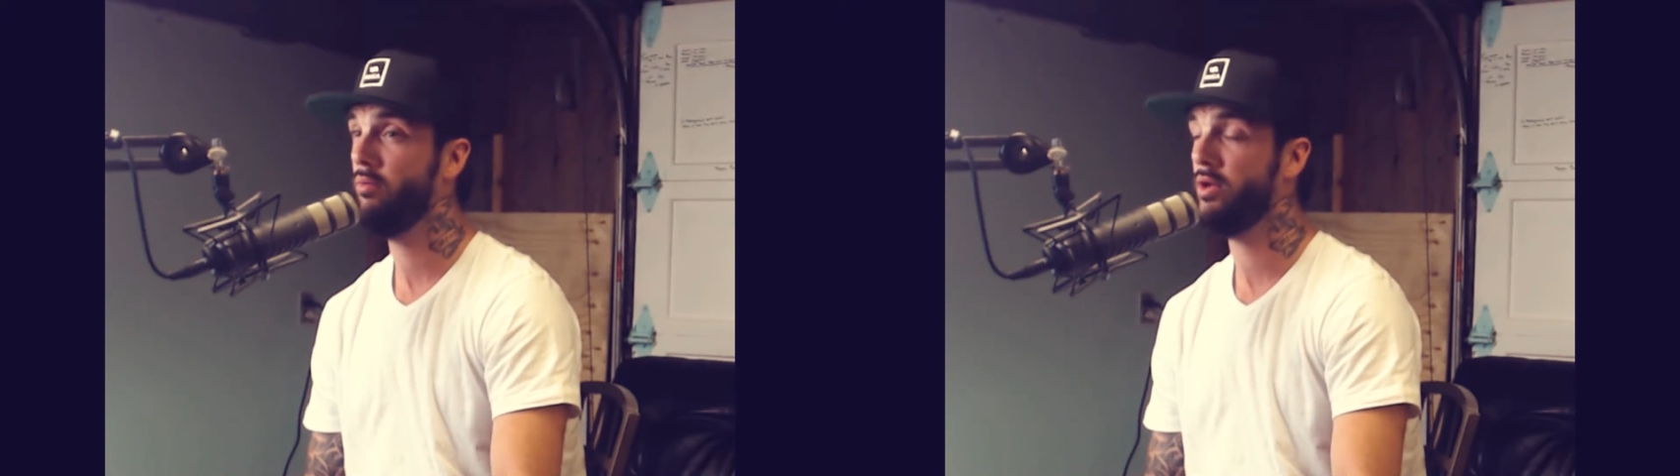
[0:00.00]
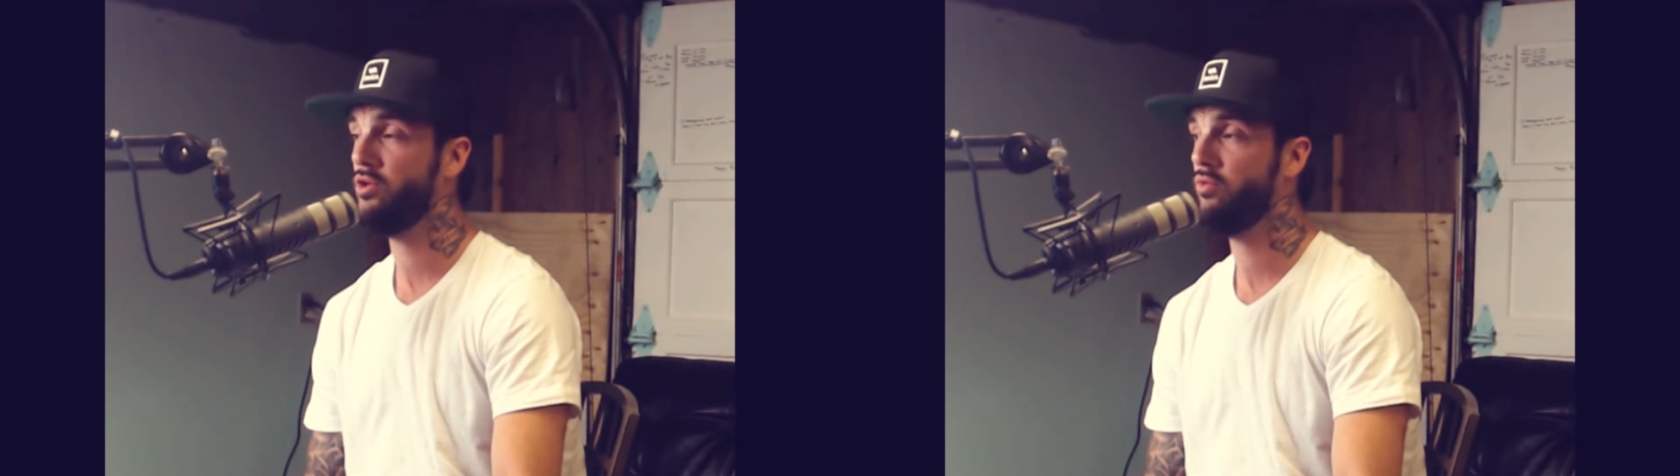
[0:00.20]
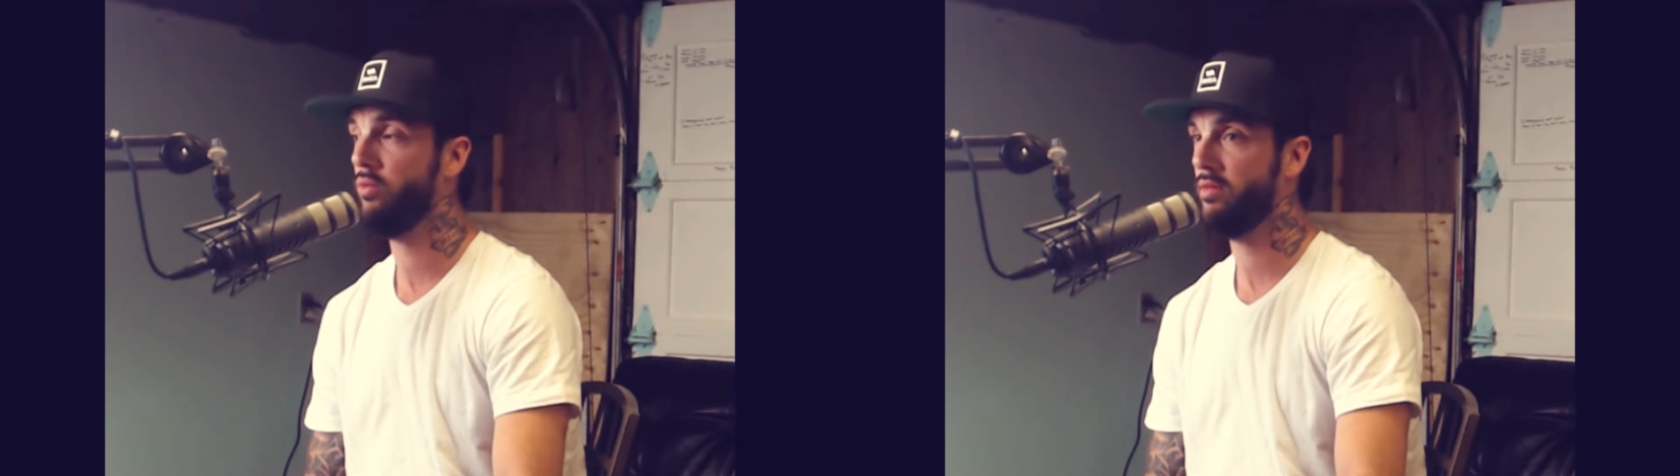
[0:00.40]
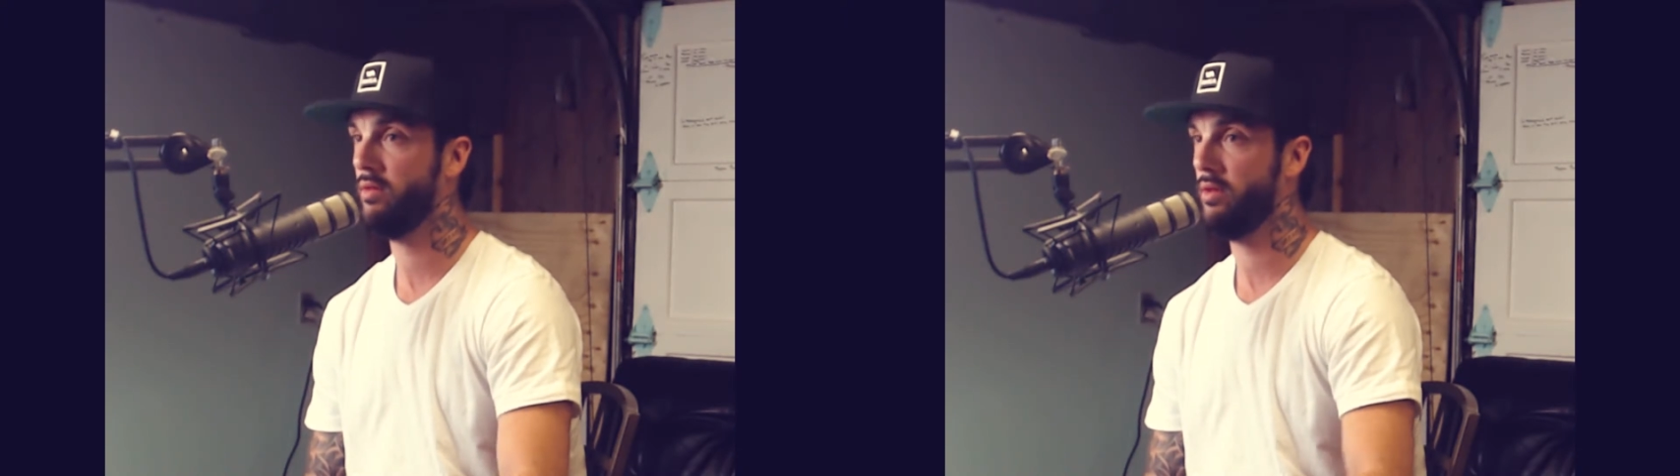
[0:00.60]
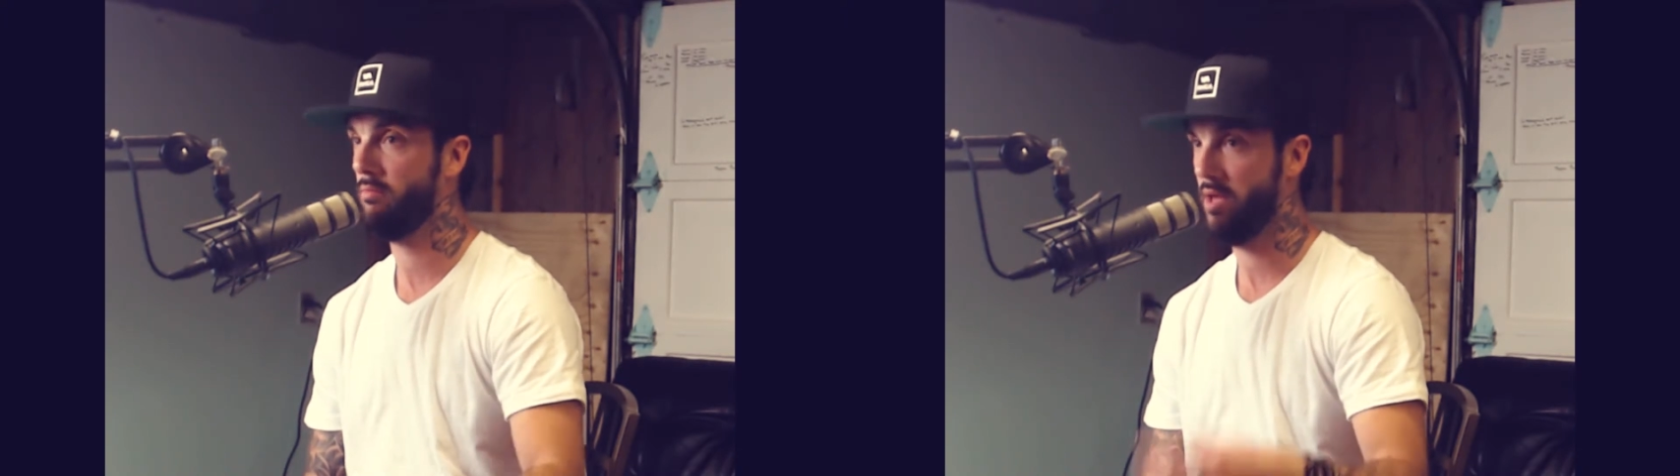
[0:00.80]
which was
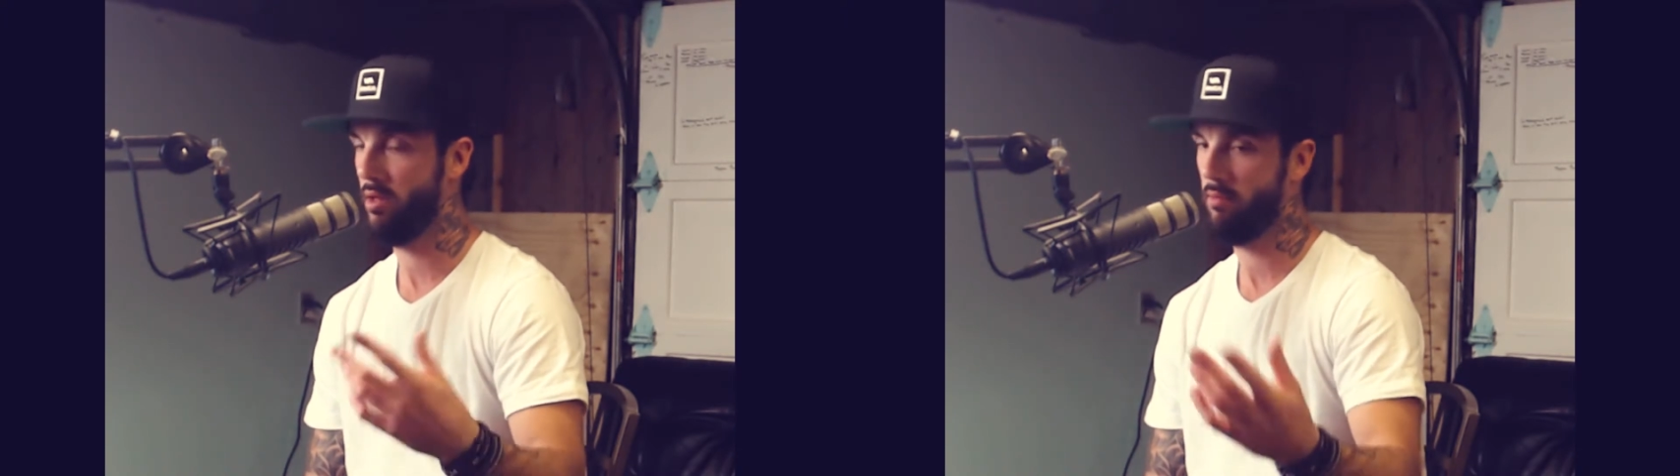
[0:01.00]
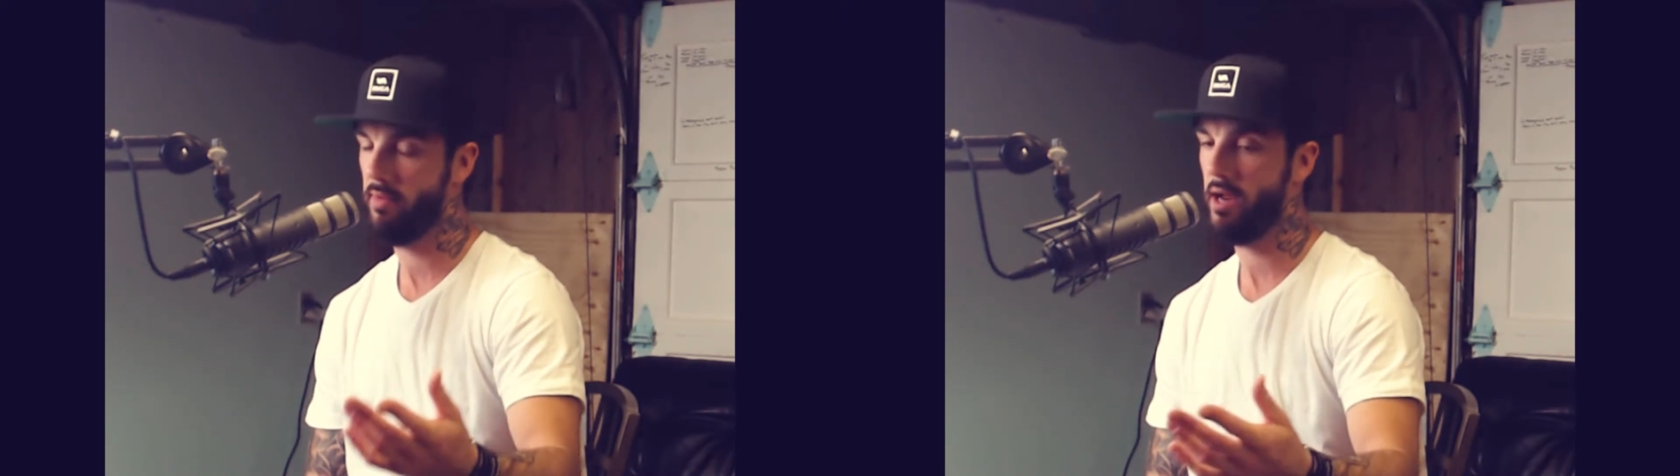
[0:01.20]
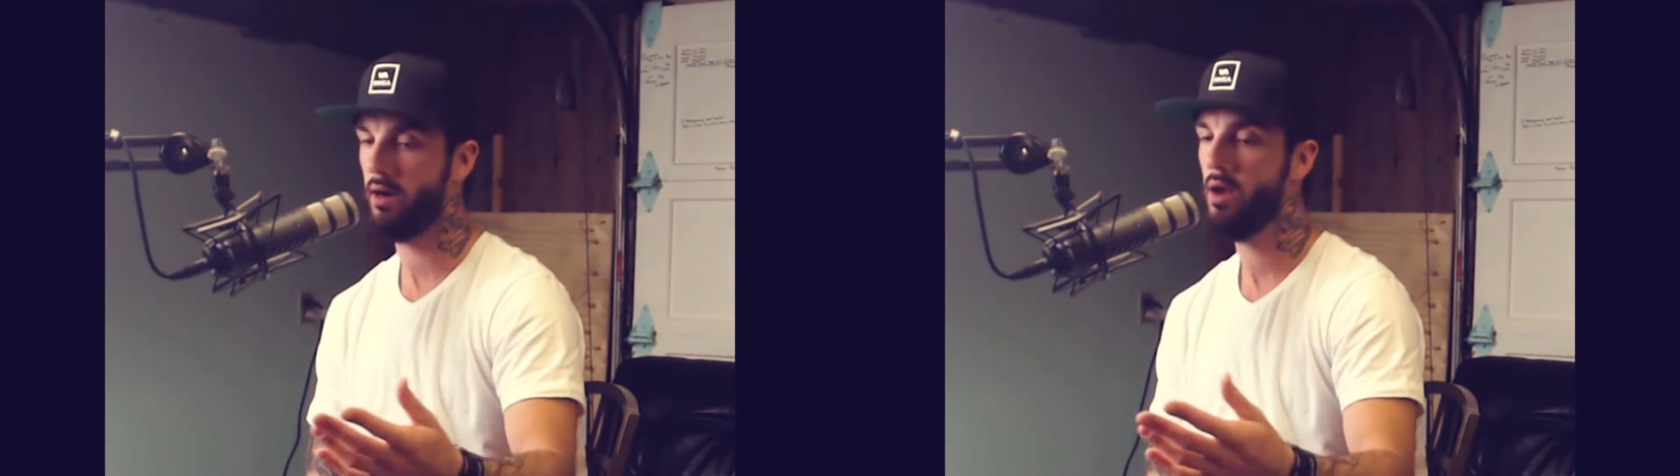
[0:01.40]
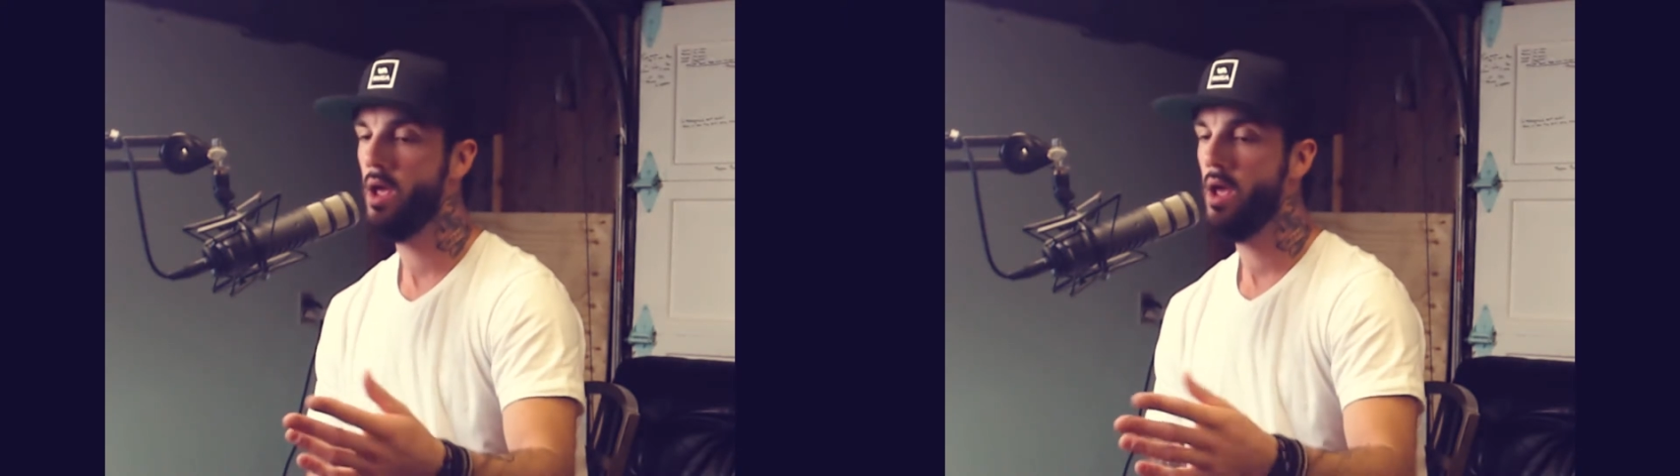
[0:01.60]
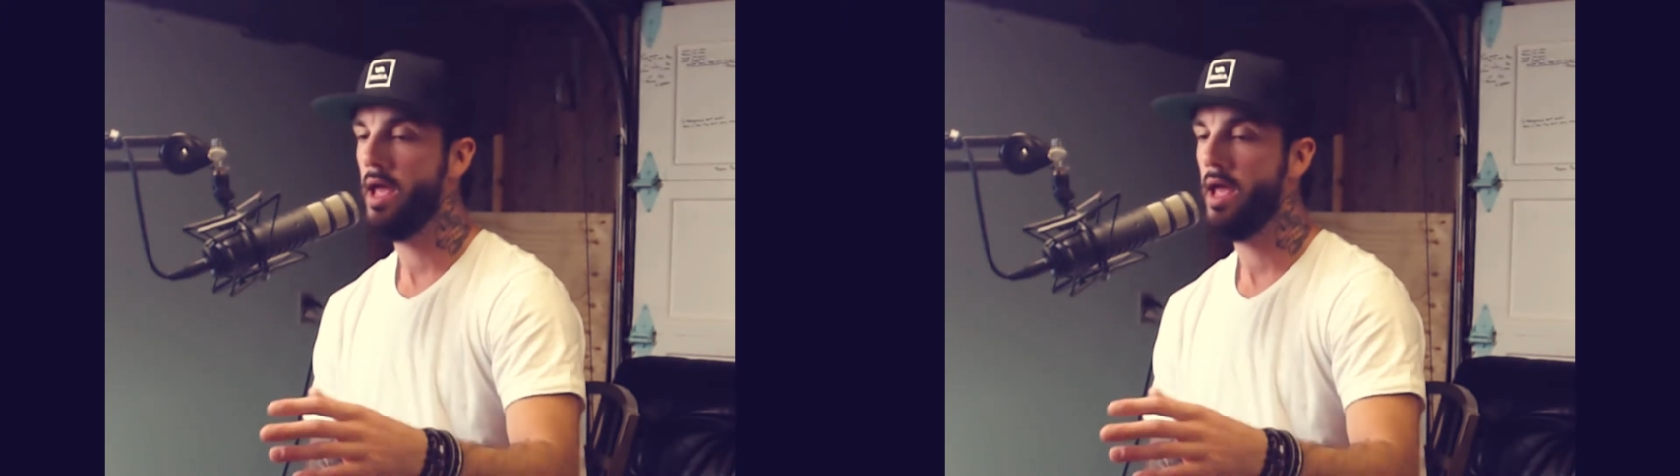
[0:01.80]
a male mayor,